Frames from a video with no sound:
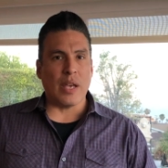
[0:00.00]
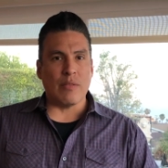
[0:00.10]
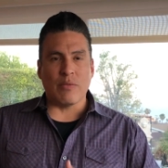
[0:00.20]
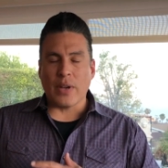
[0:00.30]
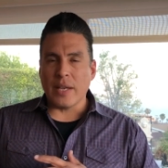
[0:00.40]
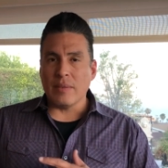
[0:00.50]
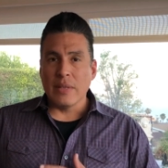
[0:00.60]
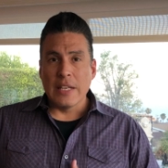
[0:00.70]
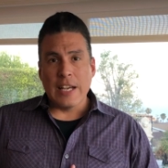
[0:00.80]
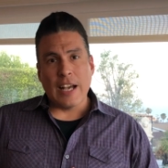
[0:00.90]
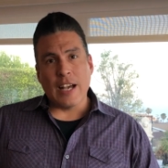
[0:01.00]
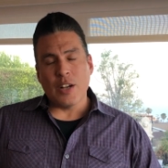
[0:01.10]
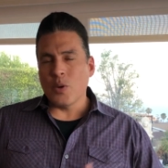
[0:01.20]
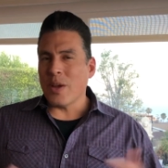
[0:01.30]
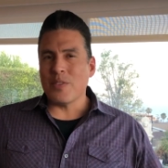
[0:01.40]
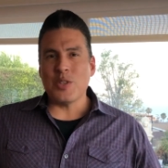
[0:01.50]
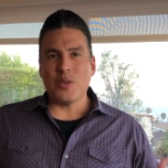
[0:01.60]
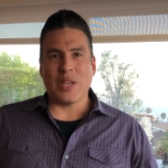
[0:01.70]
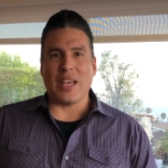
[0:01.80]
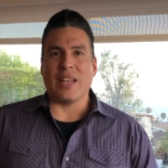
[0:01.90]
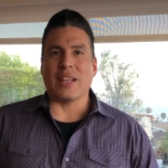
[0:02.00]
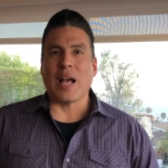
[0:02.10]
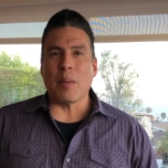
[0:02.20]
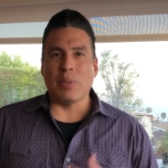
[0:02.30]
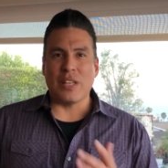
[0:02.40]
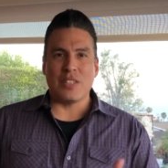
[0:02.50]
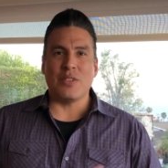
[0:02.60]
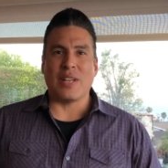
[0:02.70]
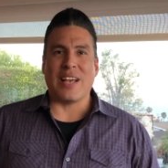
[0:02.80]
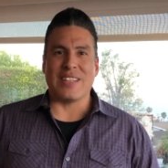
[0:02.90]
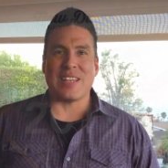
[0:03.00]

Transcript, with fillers: Invite uh, whoever you can. God bless you guys.